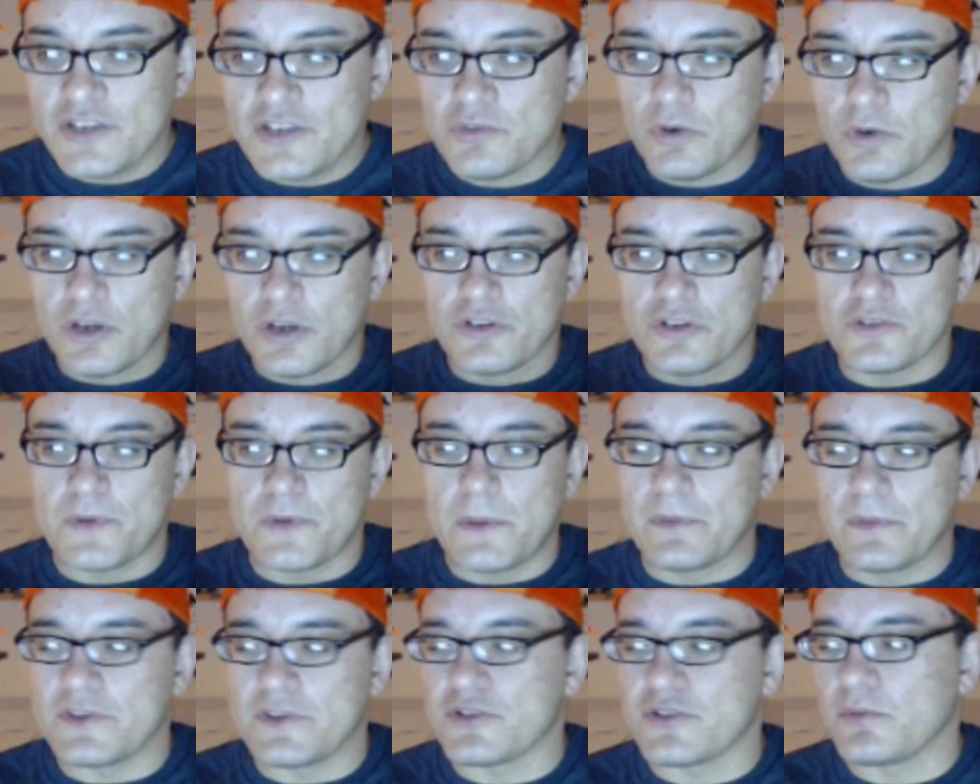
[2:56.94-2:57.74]
of those
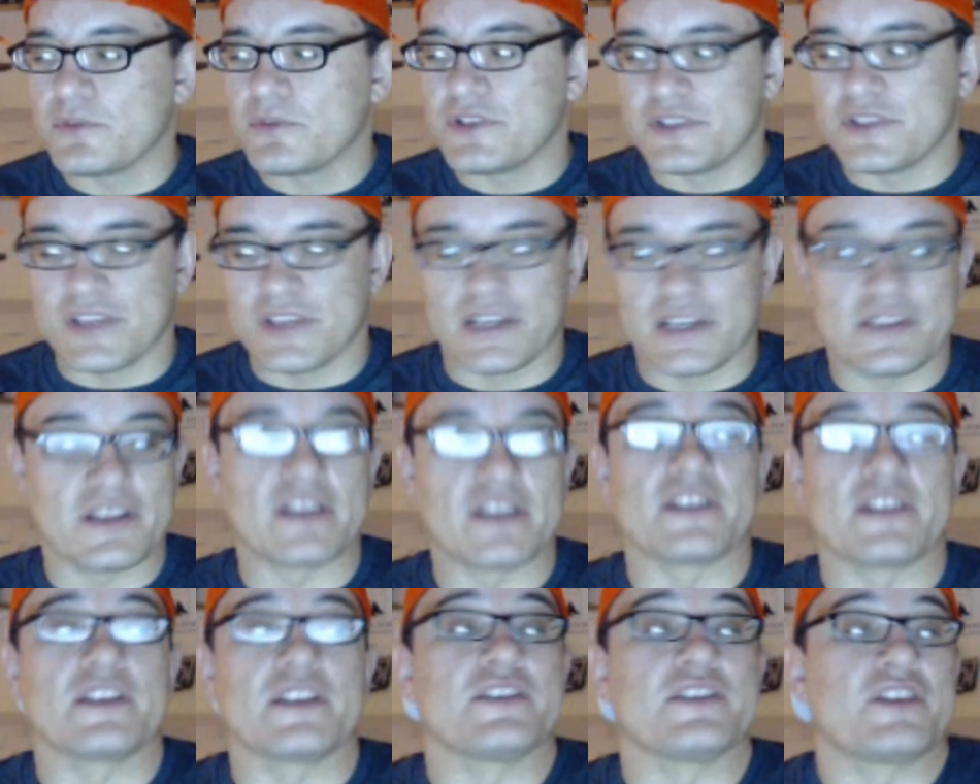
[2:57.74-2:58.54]
people who's almost it's
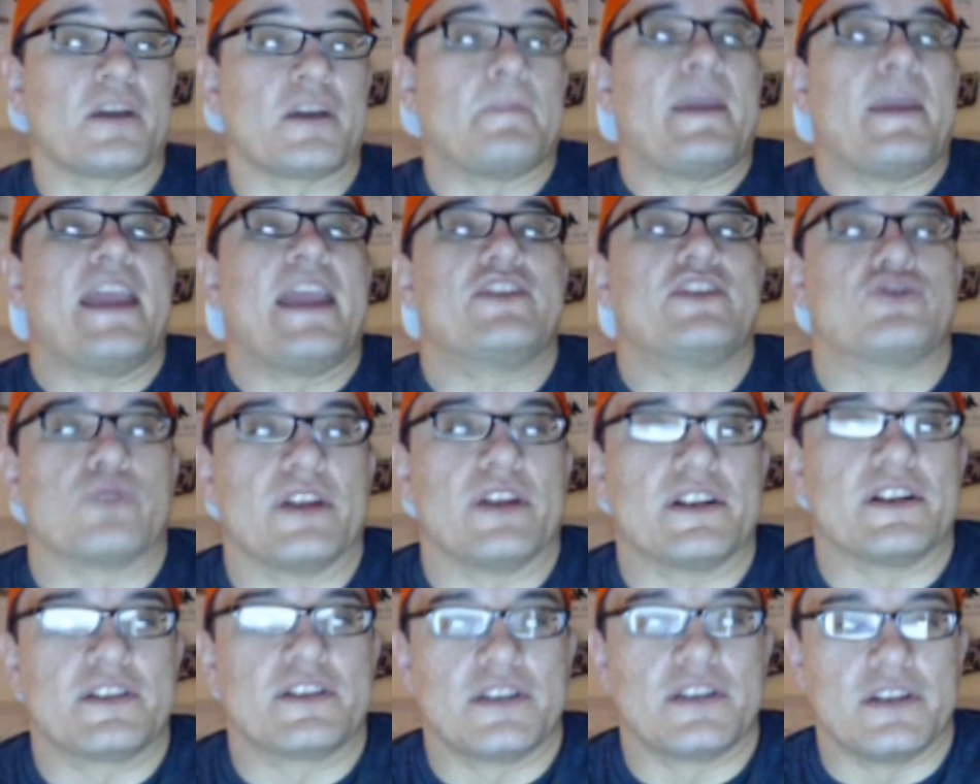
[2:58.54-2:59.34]
like a
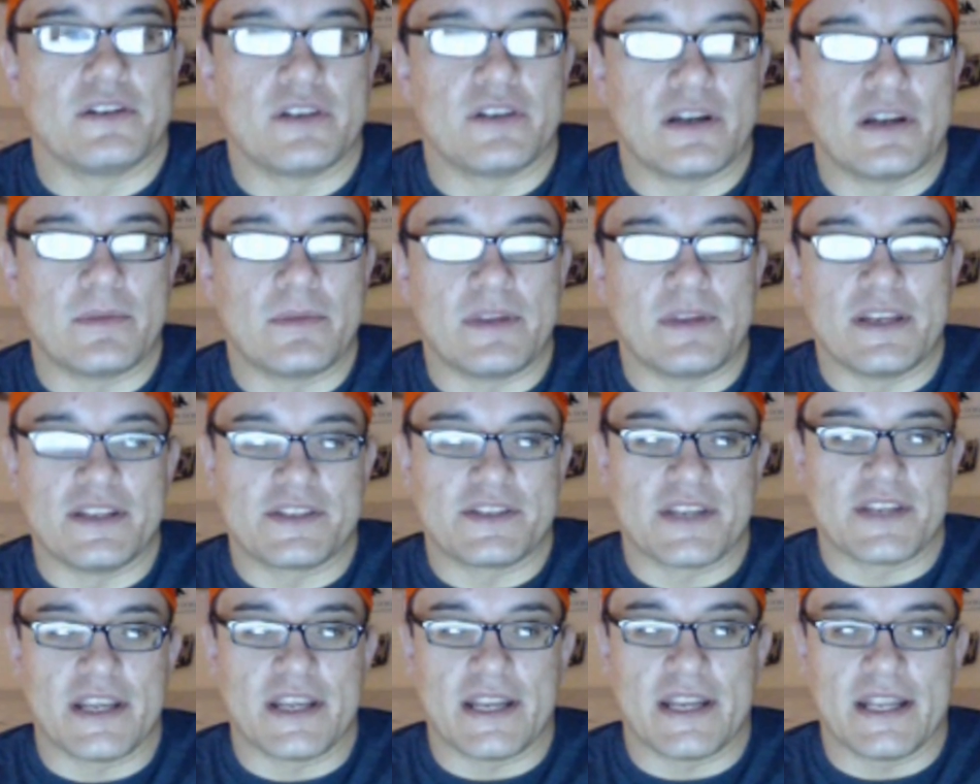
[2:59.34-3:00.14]
patriot. You know what I mean?
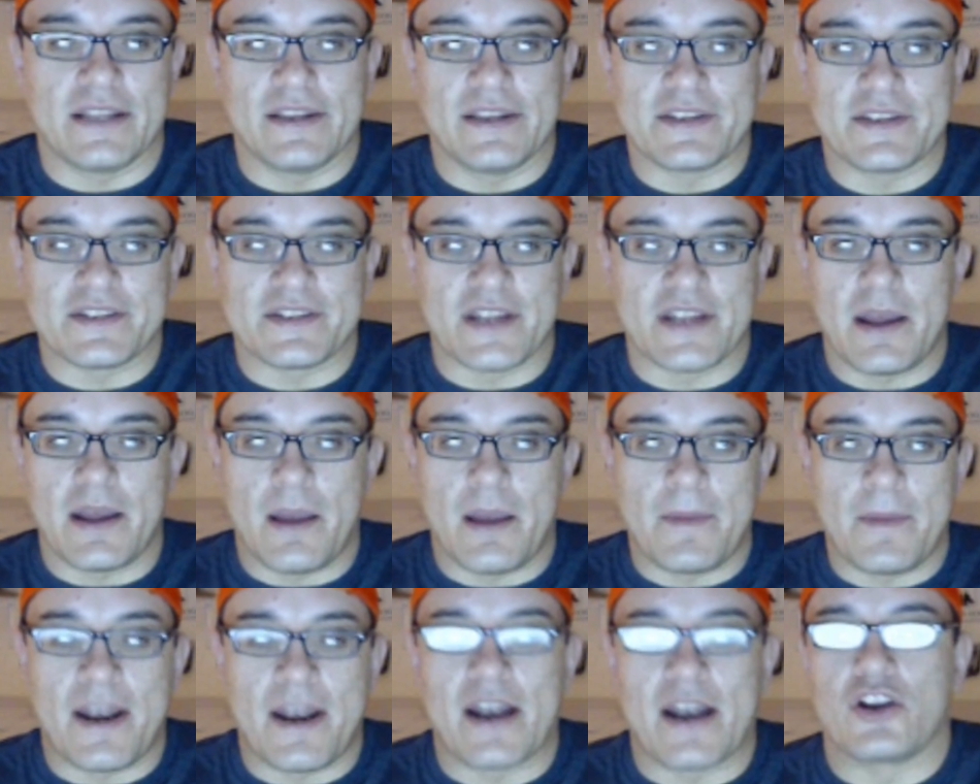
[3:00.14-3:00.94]
He's saying, hey, listen,
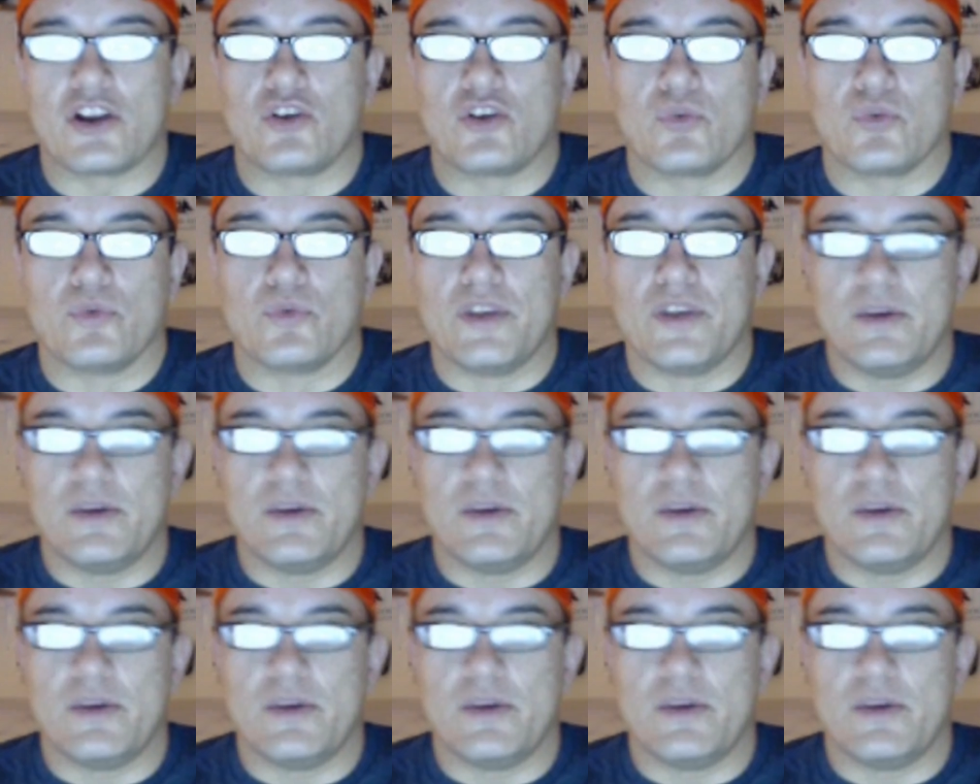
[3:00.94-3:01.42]
I may not agree